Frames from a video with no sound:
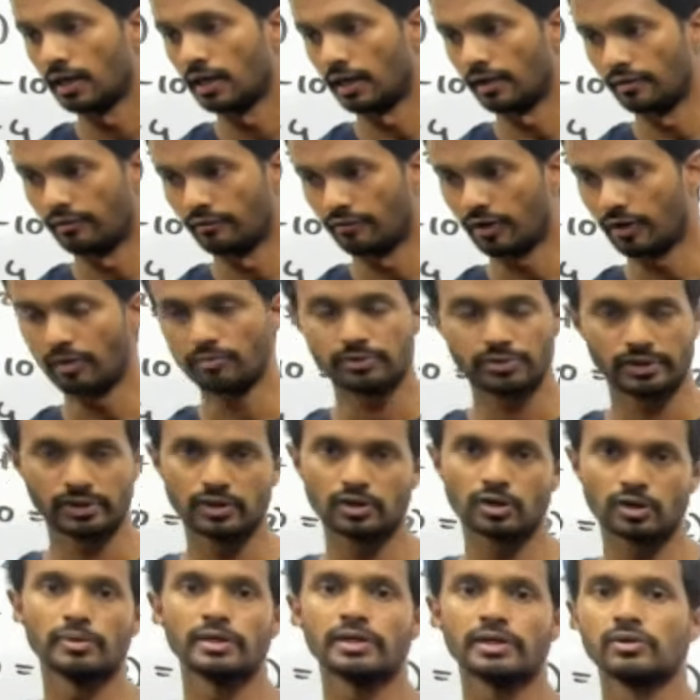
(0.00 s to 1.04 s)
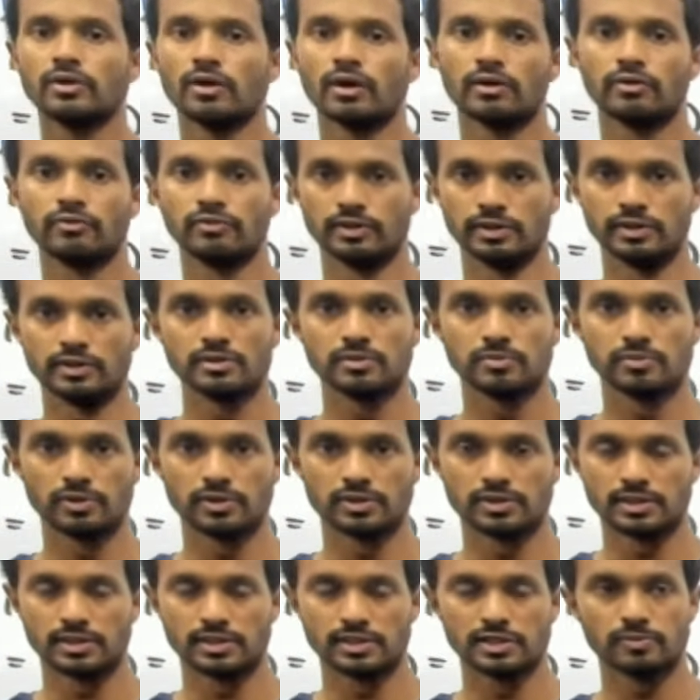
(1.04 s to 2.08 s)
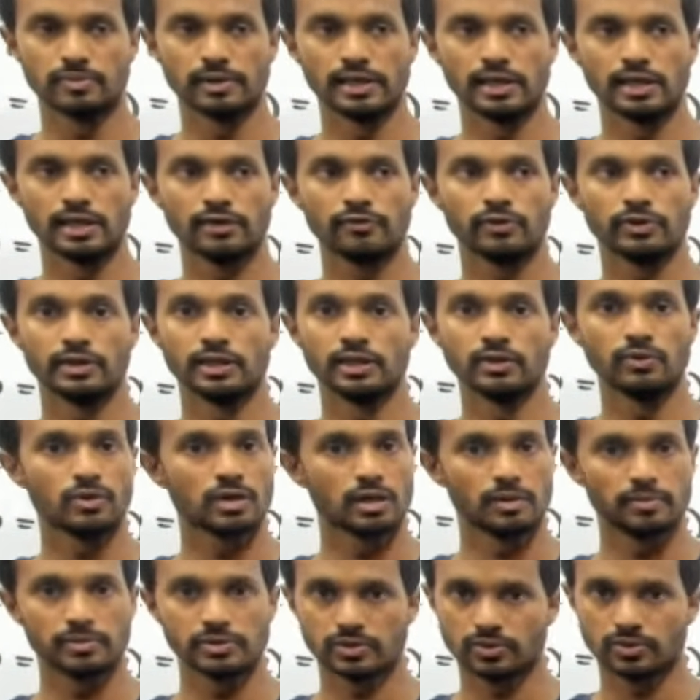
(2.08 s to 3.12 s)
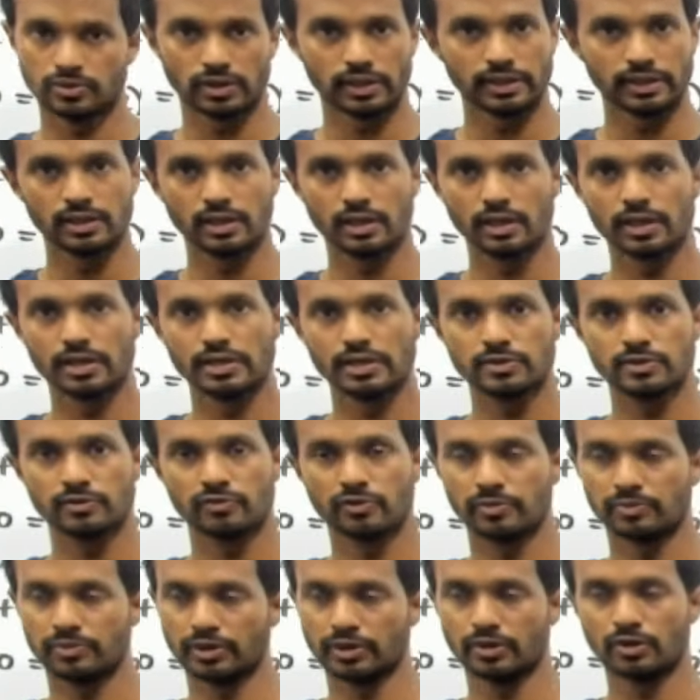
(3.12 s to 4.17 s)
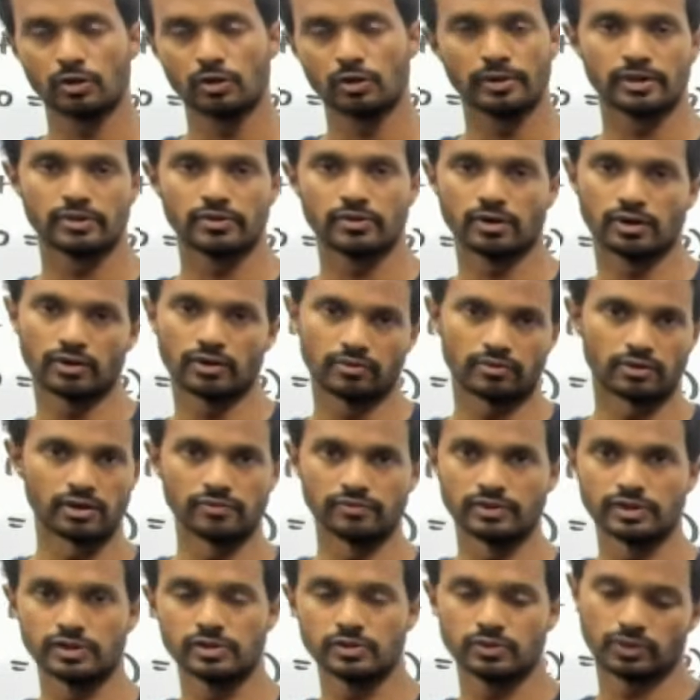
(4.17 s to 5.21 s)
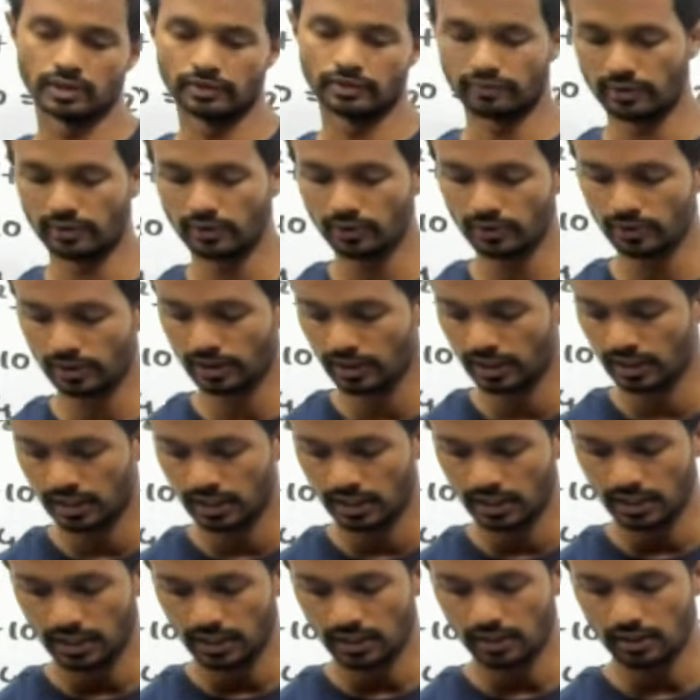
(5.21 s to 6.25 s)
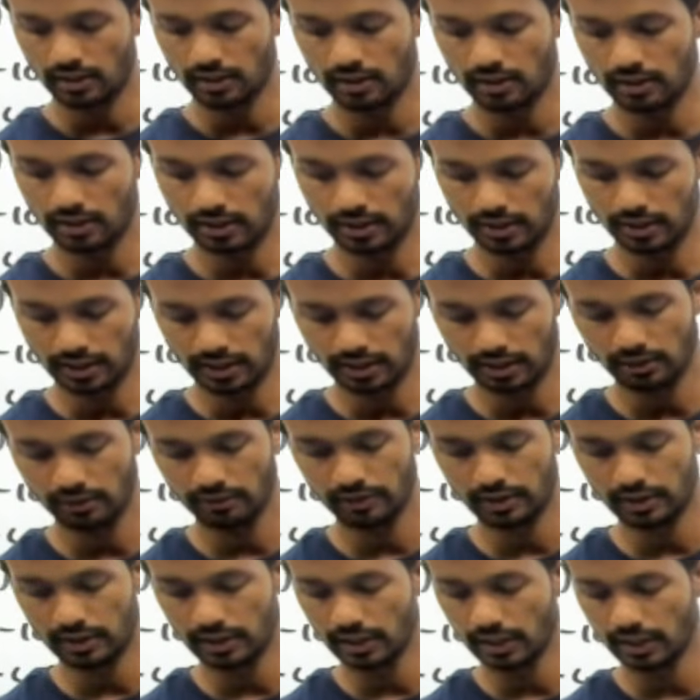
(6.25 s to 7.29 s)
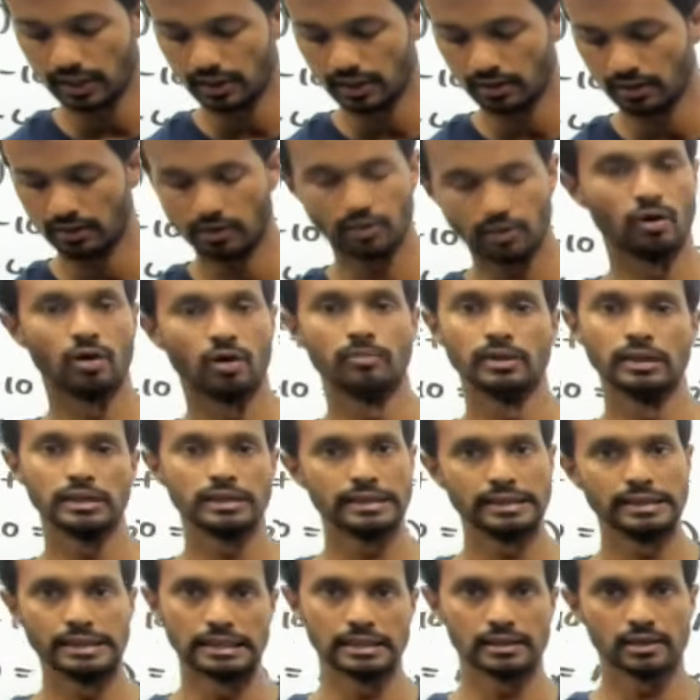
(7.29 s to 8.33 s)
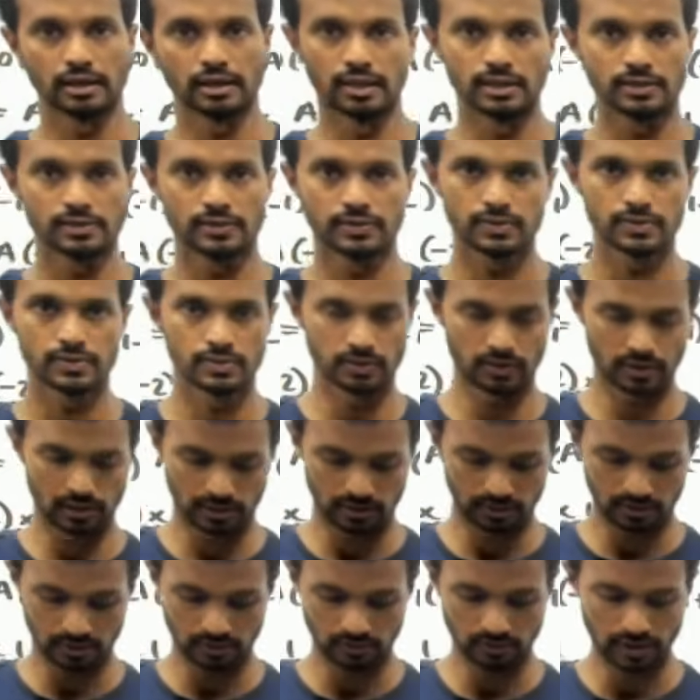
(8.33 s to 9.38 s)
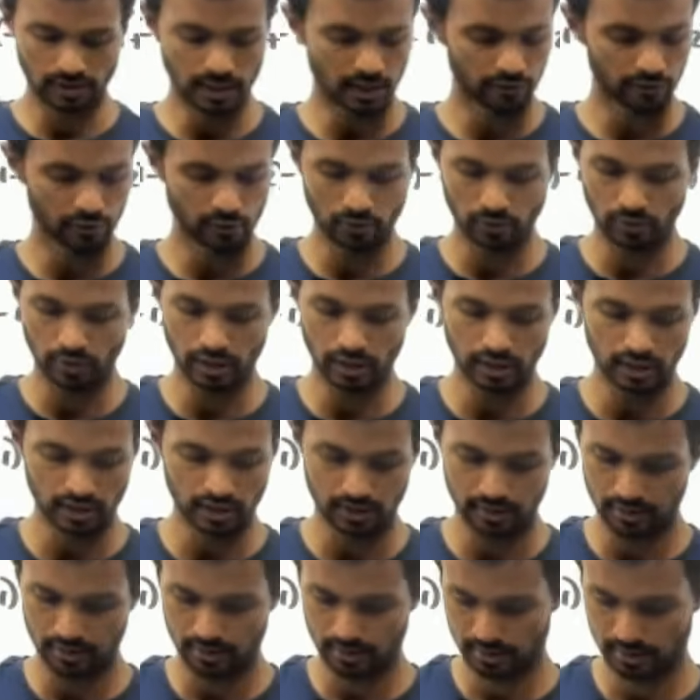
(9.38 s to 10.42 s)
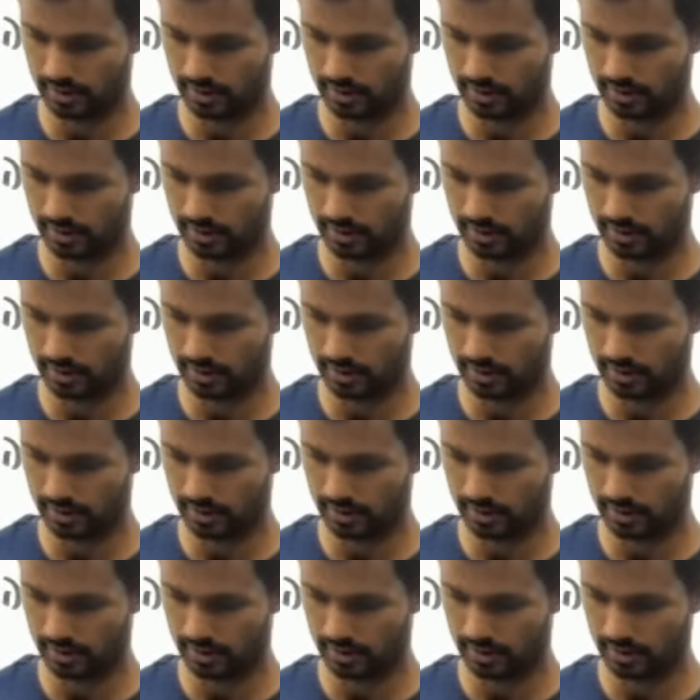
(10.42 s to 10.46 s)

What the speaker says: And from trigonometry onwards, because this is mainly for the newcomers who join the class, from trigonometry onwards, you have to continue with the normal theory class. Okay, we are done for today.